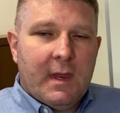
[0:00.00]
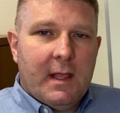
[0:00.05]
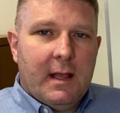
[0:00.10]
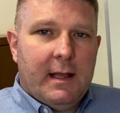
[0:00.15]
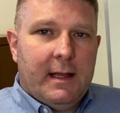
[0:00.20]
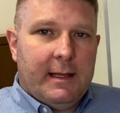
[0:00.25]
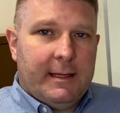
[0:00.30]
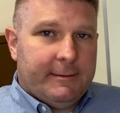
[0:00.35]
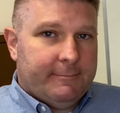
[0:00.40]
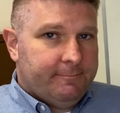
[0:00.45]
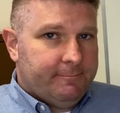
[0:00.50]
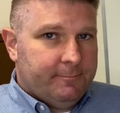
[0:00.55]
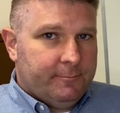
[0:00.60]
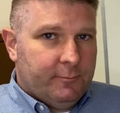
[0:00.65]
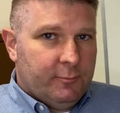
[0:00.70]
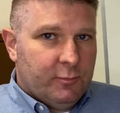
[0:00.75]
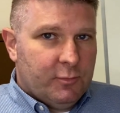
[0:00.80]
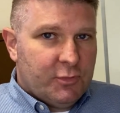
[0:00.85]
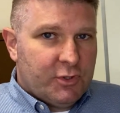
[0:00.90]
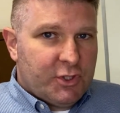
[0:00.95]

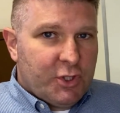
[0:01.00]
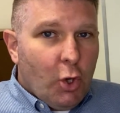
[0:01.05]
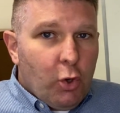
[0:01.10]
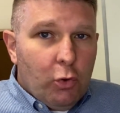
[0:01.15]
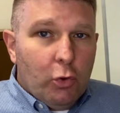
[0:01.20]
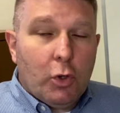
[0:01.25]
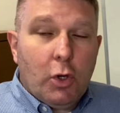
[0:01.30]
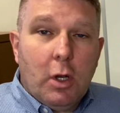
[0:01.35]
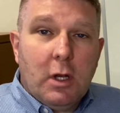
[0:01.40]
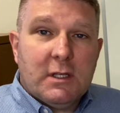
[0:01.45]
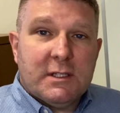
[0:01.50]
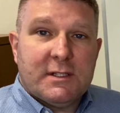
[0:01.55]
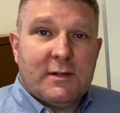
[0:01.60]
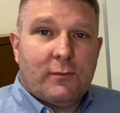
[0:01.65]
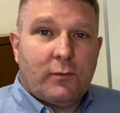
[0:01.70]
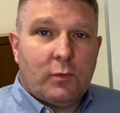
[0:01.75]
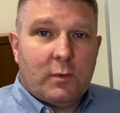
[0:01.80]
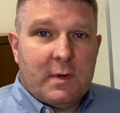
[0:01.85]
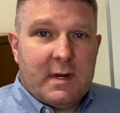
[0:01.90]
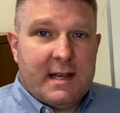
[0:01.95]
total cost of
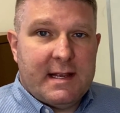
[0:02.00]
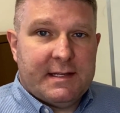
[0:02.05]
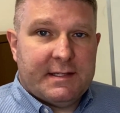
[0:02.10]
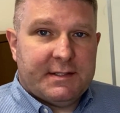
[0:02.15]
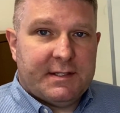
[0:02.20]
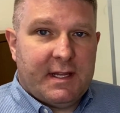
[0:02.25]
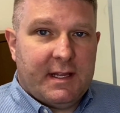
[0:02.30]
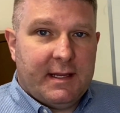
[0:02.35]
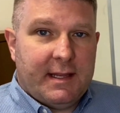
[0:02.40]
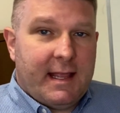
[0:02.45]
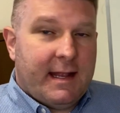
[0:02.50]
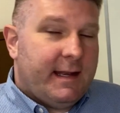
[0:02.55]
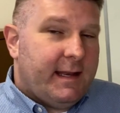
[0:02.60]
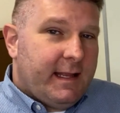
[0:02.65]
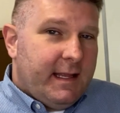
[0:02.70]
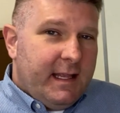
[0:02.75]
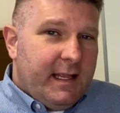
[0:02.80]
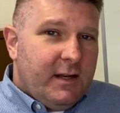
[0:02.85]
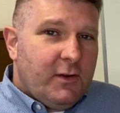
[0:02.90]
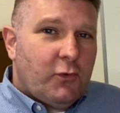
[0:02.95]
risk can
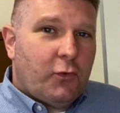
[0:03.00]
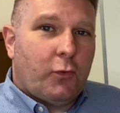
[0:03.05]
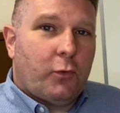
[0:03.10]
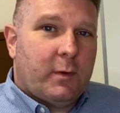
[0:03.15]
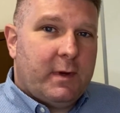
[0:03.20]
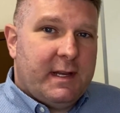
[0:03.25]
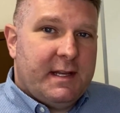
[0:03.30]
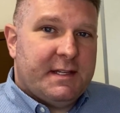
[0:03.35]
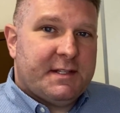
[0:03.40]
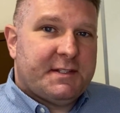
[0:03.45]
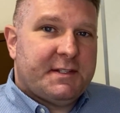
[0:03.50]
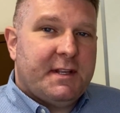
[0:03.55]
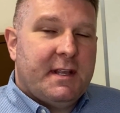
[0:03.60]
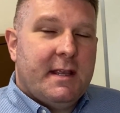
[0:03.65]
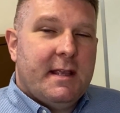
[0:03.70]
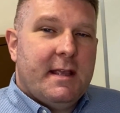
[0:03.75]
increase